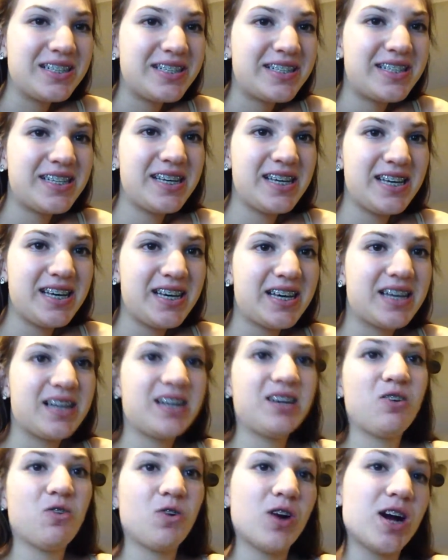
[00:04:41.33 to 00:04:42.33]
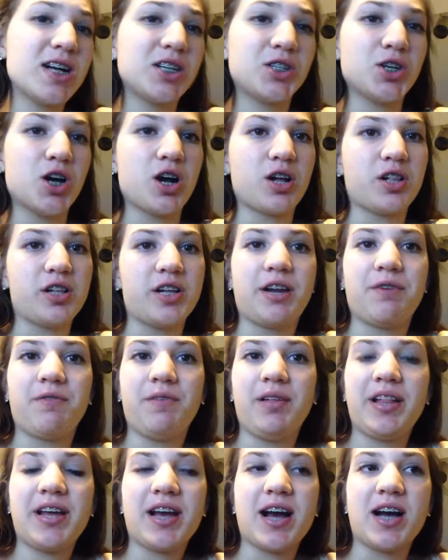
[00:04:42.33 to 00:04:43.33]
Tea or hot chocolate. I
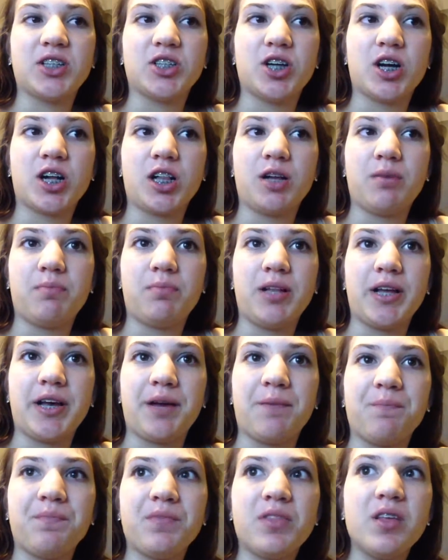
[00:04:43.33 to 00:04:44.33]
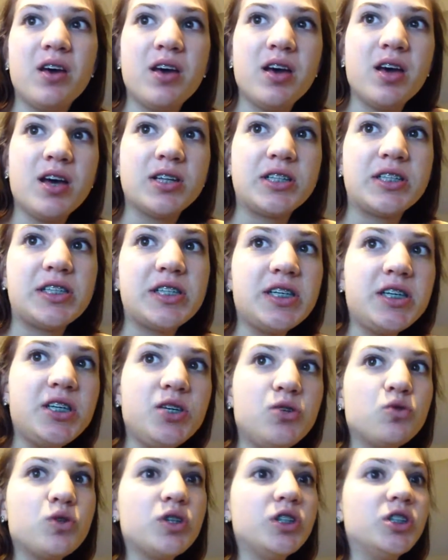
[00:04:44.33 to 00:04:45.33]
really like hot chocolate, but like tea
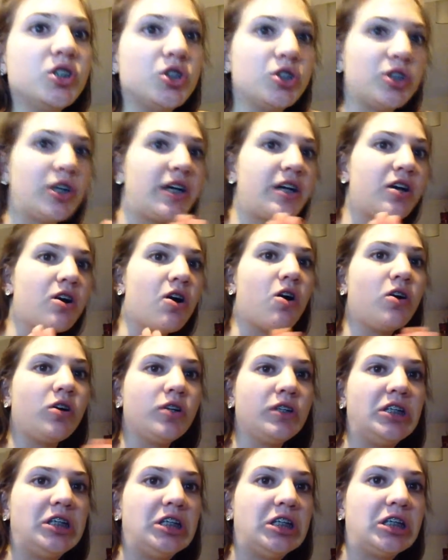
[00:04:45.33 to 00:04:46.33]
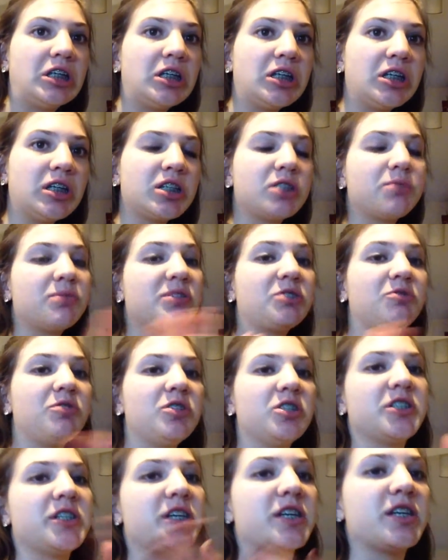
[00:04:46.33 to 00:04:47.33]
you can drink all year, especially
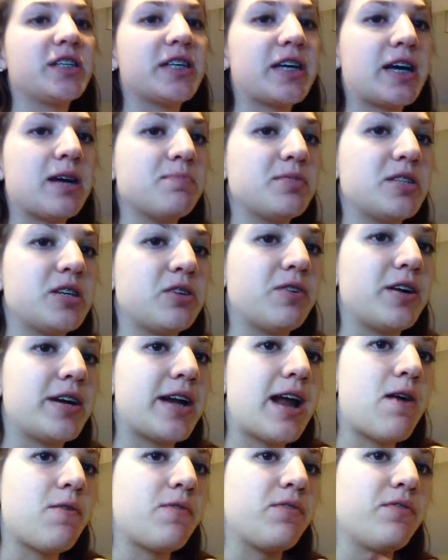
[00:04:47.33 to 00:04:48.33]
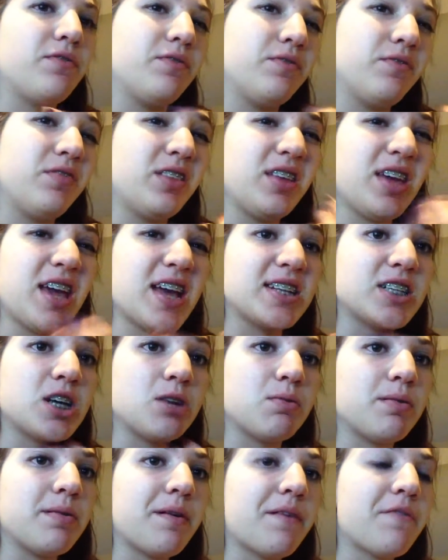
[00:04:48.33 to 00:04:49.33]
when you're sick, because like I'm sick right now, if you can't
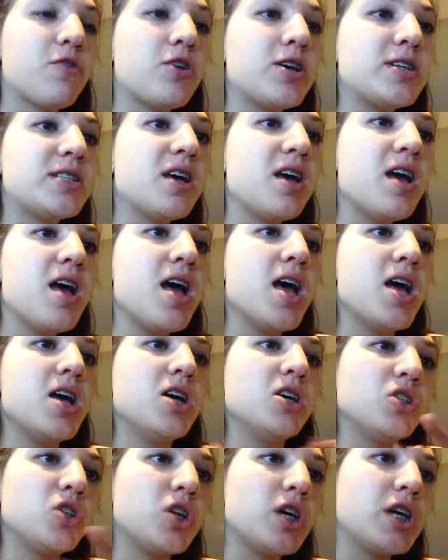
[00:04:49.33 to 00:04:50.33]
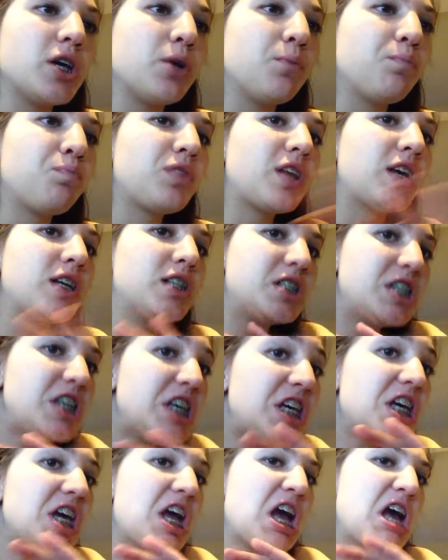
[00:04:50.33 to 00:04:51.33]
tell by my voice. So like
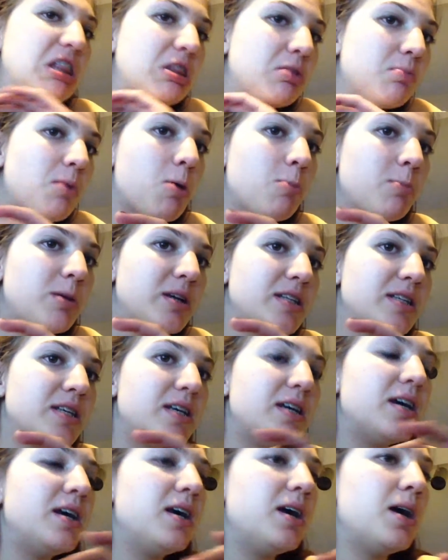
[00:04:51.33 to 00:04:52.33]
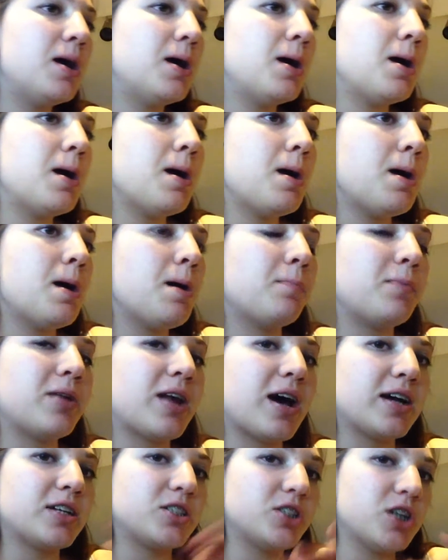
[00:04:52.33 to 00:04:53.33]
tea at the moment, but
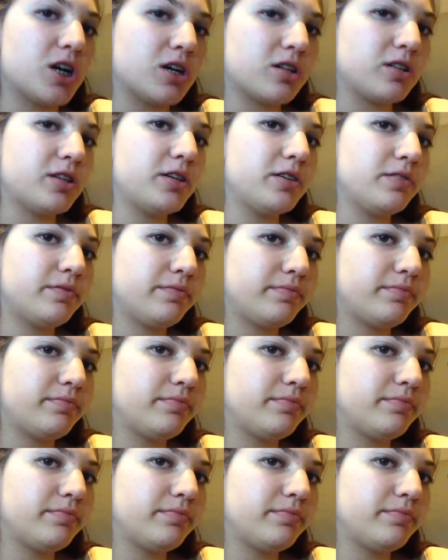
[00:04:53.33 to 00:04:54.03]
hot chocolate.